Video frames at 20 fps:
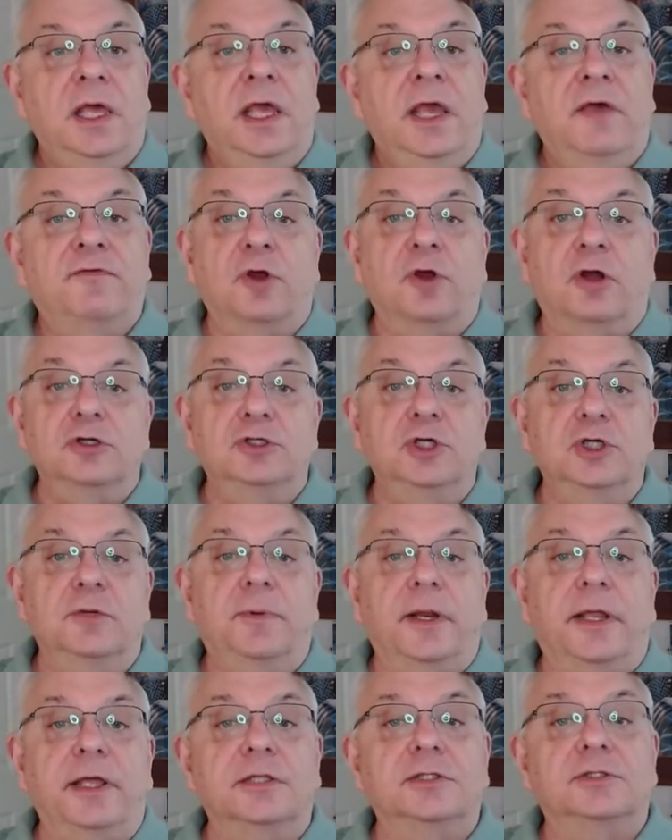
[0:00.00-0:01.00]
If there are
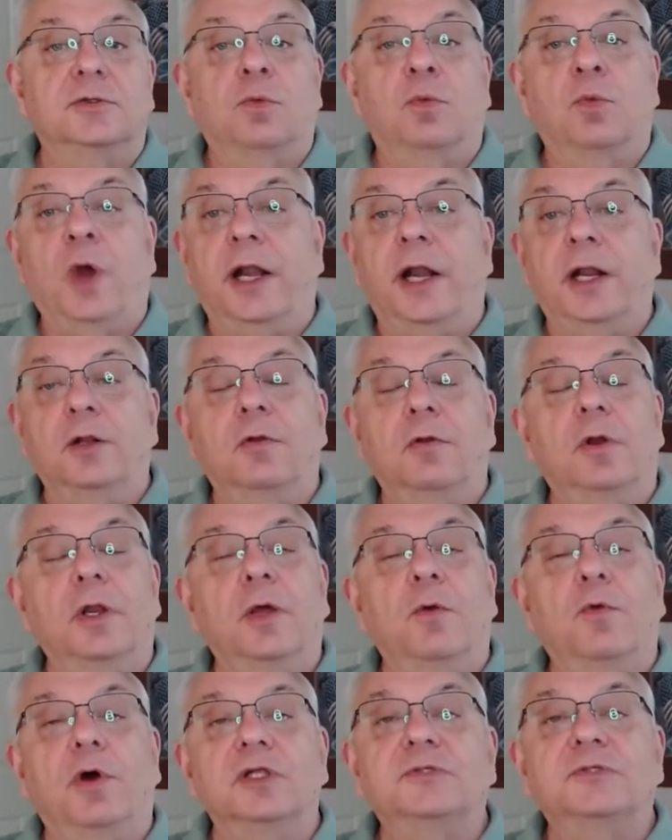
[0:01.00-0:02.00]
duplicates, write it only
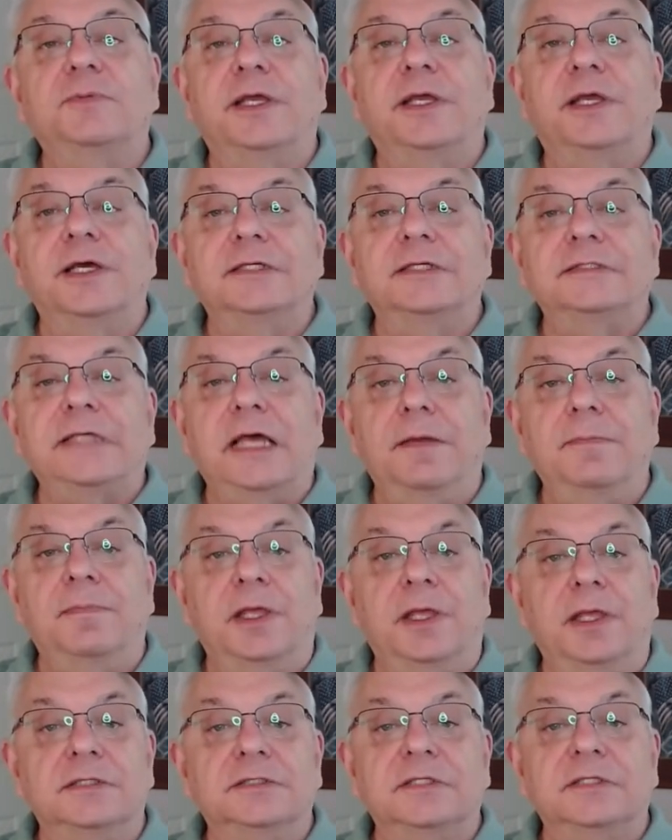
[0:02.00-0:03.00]
once because that
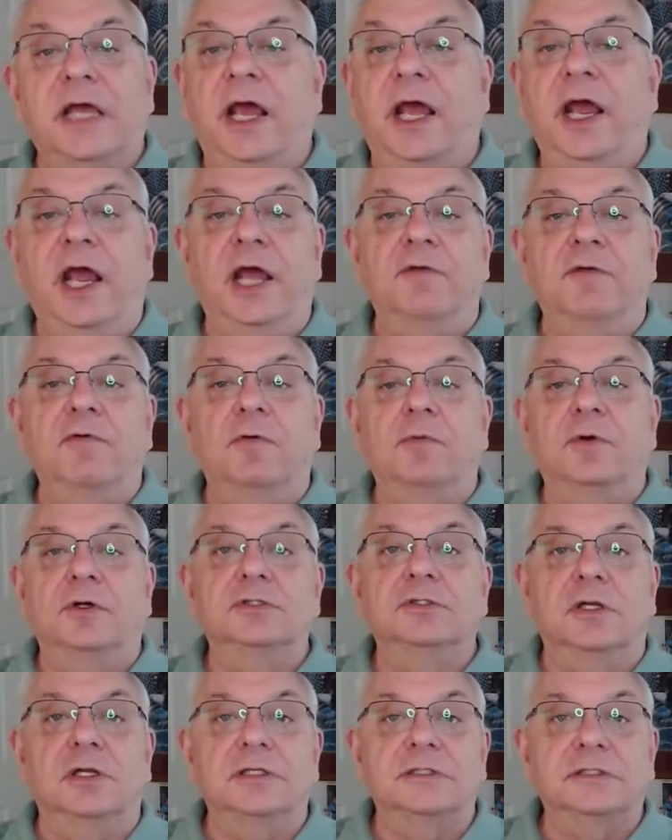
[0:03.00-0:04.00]
means
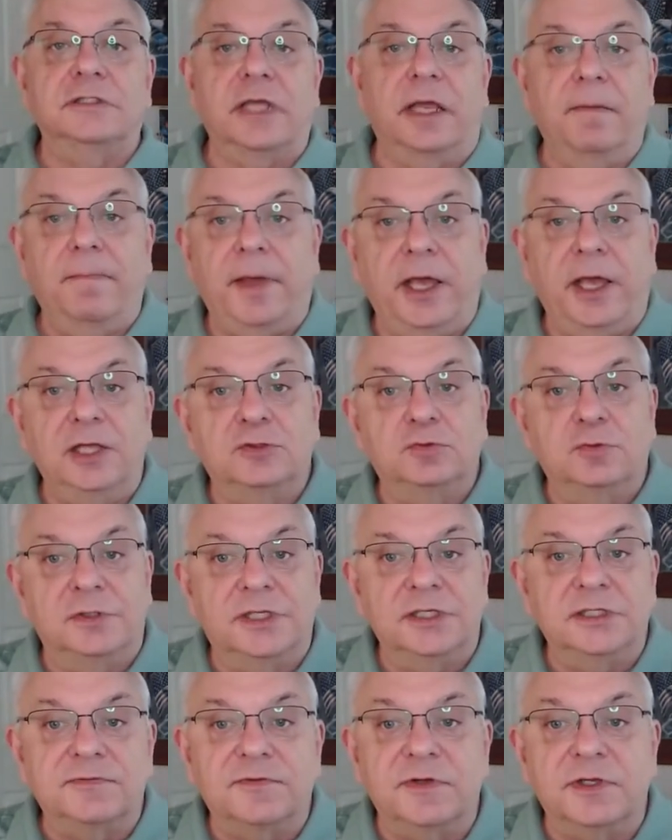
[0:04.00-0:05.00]
everyone's on the same page with
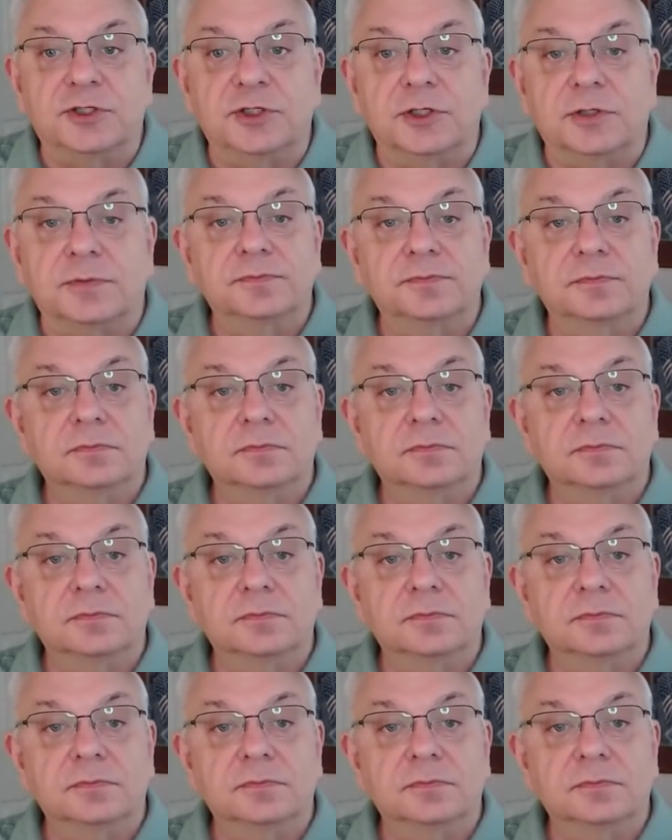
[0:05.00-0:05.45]
this feature.